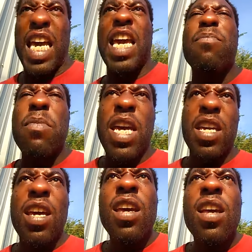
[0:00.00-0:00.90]
and
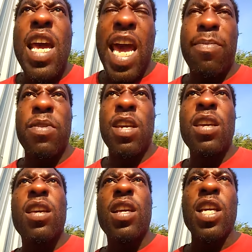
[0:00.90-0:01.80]
make
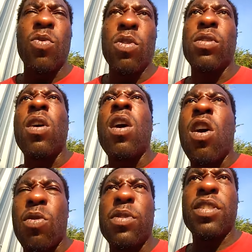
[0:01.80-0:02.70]
happy equal
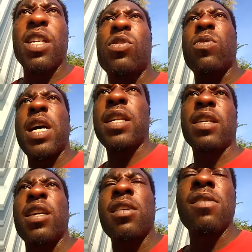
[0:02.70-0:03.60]

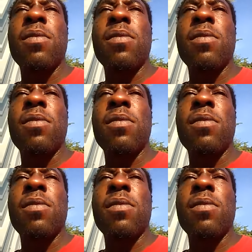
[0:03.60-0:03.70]
homosexuality.